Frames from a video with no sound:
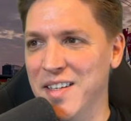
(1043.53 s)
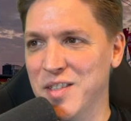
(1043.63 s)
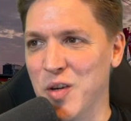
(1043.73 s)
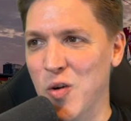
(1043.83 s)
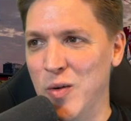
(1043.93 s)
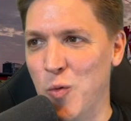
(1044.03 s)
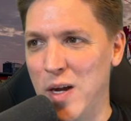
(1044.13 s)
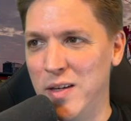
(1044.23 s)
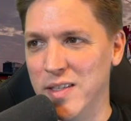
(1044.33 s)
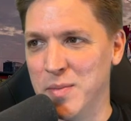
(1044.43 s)
are going
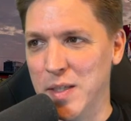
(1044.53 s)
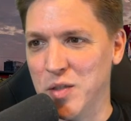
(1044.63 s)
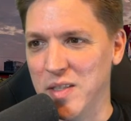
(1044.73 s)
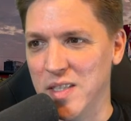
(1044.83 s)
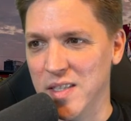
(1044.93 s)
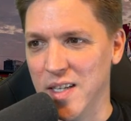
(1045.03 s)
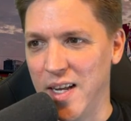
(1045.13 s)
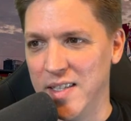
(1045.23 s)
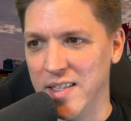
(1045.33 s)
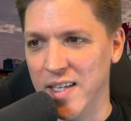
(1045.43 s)
well, especially since I
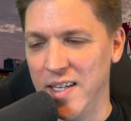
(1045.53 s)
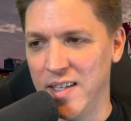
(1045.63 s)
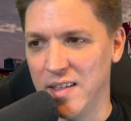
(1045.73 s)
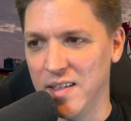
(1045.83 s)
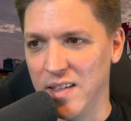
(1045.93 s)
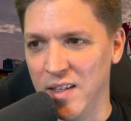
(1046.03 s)
had to take,